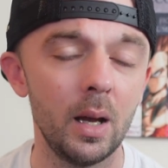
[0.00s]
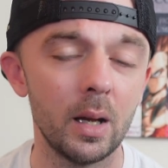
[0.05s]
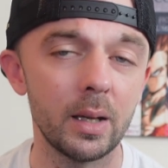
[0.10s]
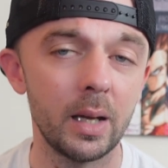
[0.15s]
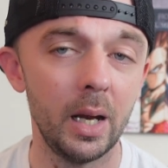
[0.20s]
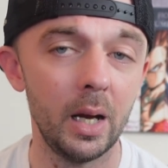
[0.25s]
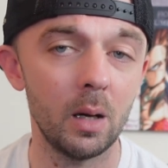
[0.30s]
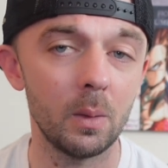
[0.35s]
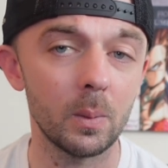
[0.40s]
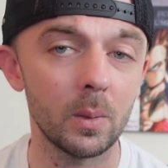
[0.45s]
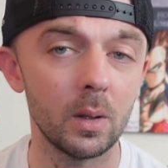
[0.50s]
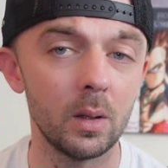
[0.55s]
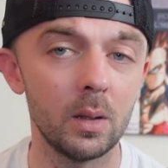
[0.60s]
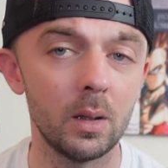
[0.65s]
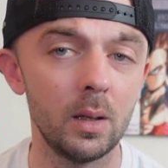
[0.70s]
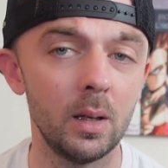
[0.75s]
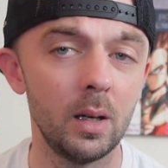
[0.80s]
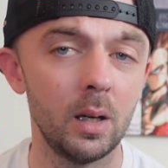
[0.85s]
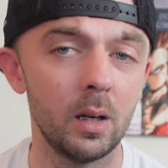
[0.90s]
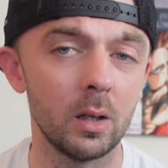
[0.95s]

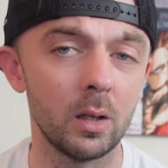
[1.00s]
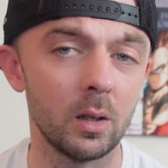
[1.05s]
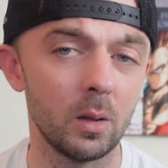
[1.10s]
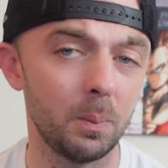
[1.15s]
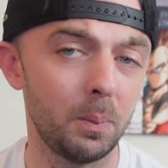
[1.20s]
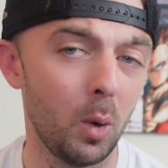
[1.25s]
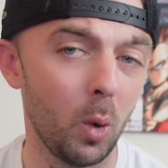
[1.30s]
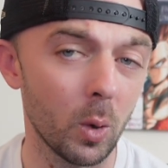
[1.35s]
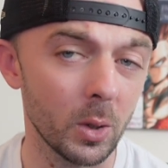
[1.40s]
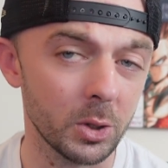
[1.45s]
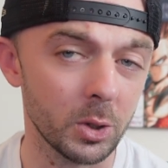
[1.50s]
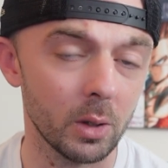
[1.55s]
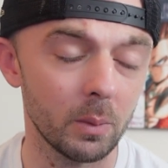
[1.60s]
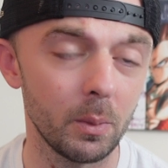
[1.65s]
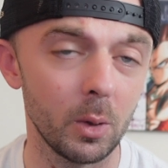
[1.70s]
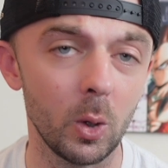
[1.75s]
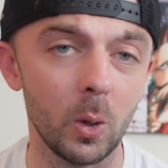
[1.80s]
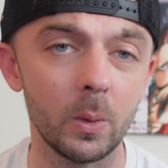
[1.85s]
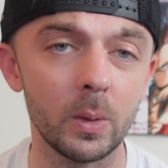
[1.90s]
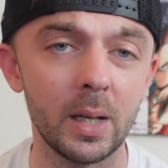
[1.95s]
Camera on a portrait
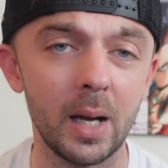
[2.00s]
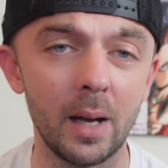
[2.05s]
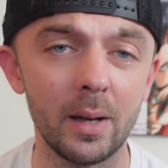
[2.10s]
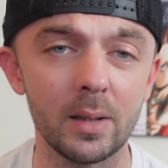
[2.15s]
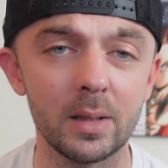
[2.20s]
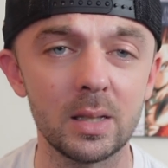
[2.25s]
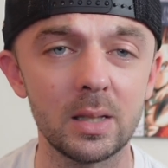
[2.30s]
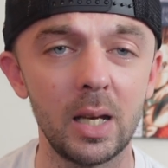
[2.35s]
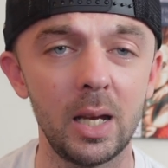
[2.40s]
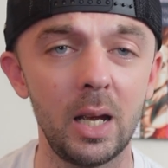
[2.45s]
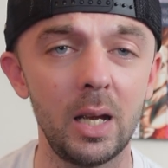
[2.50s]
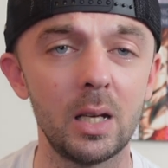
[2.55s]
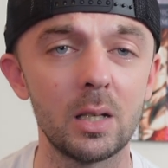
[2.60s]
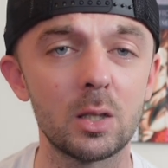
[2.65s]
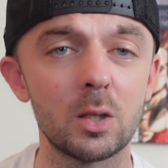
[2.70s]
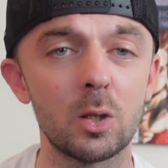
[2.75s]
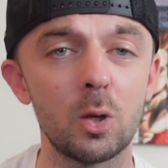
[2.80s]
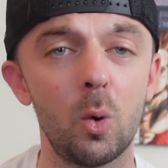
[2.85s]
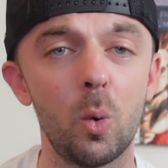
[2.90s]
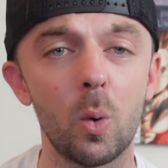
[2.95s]
mode kind of stays
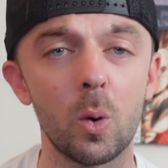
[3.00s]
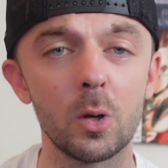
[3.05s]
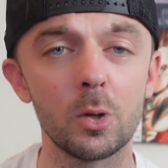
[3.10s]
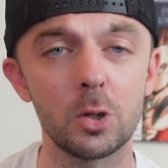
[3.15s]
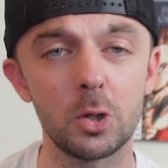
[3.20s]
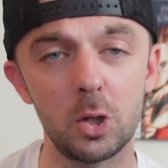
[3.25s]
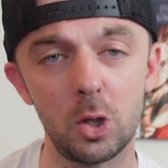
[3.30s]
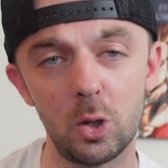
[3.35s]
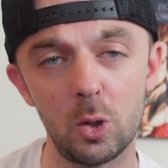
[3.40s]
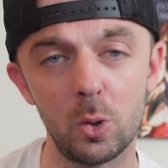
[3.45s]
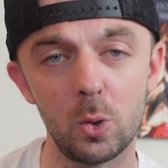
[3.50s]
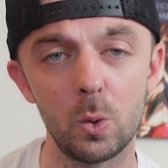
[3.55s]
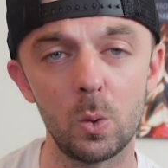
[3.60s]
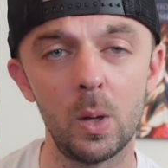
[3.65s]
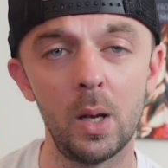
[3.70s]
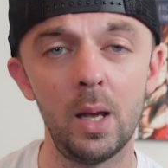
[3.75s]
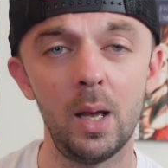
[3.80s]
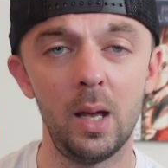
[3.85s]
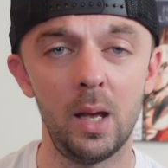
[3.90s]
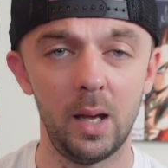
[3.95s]
towards you.
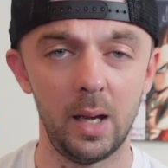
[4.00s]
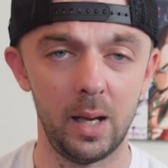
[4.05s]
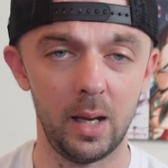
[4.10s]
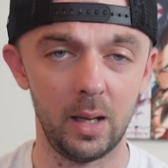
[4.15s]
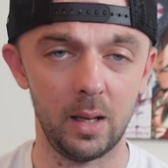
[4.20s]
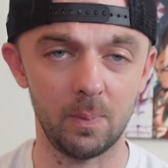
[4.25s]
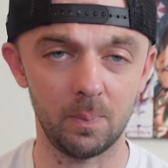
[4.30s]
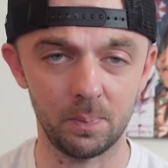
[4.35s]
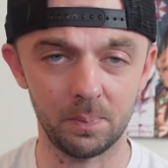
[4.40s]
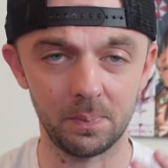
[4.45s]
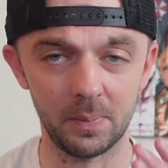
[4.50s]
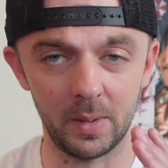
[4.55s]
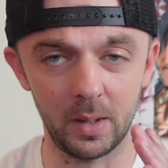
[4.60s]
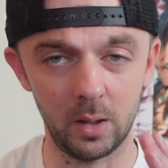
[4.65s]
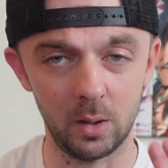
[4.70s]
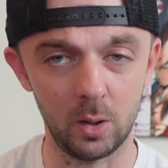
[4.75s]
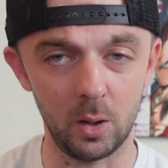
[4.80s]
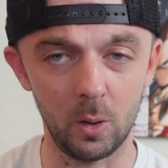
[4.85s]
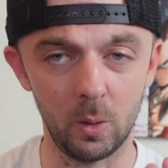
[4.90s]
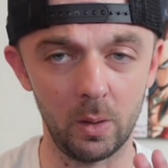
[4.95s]
And,
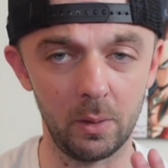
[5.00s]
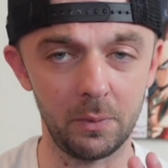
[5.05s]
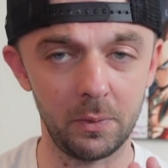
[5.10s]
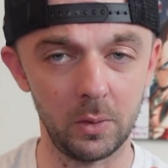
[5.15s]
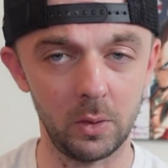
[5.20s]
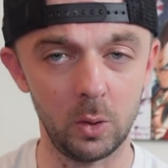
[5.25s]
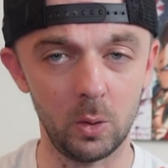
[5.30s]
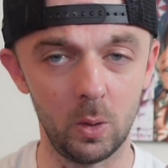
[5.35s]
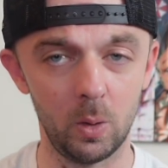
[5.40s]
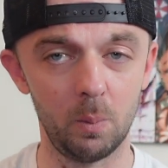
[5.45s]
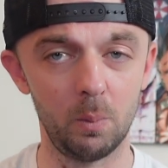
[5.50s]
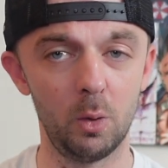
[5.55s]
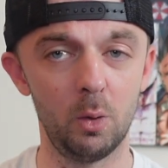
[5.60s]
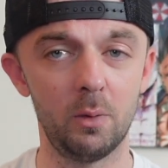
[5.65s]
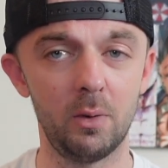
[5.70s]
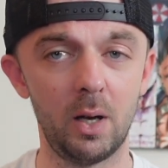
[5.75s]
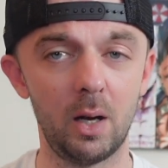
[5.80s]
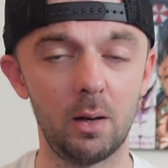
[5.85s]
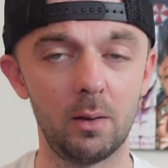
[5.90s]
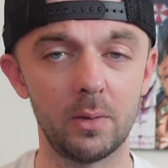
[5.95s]
if you don't
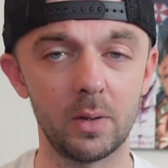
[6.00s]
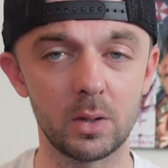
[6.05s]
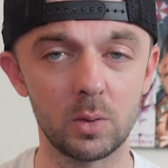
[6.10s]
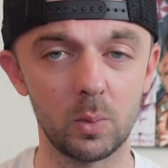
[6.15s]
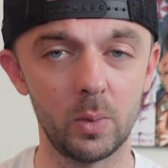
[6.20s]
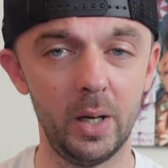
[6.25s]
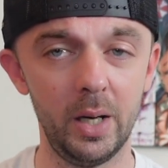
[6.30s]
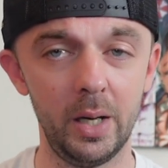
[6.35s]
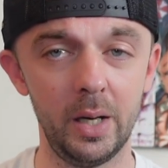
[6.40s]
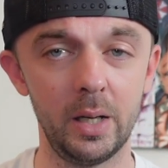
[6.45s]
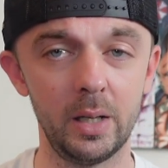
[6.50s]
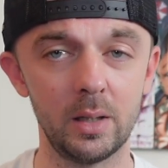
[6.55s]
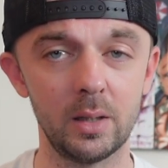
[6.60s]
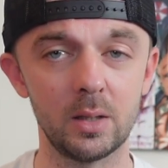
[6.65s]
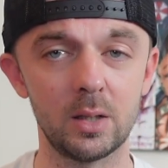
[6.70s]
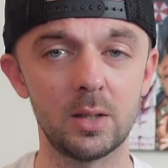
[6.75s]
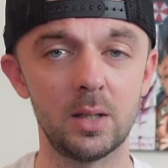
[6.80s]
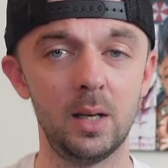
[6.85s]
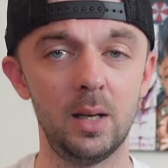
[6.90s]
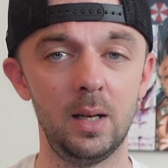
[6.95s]
move out of its
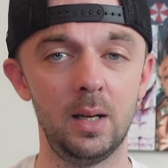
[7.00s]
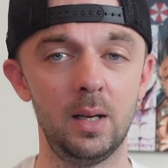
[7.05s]
range,